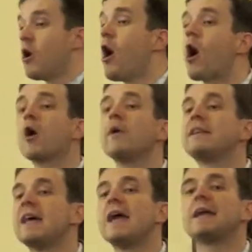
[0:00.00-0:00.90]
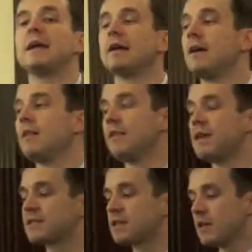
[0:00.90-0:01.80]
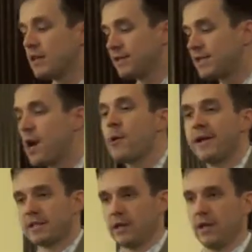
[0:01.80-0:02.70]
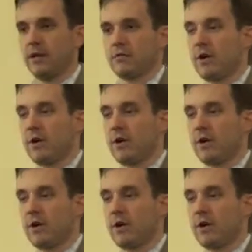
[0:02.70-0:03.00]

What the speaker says: Are we taking this seriously?